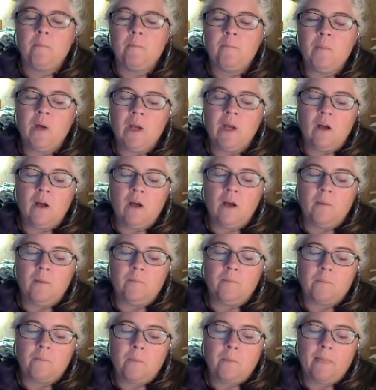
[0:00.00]
But
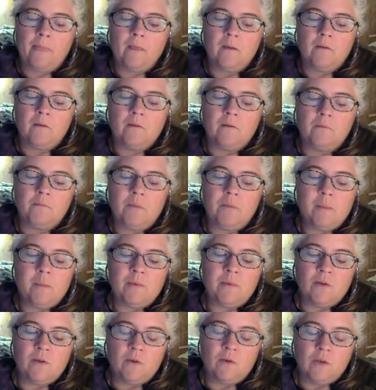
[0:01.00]

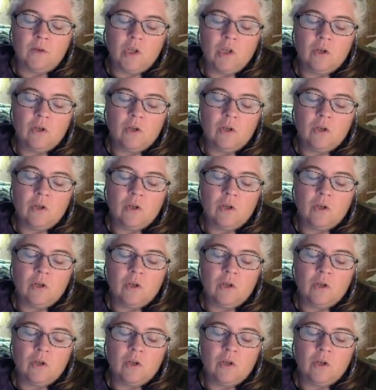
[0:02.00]
people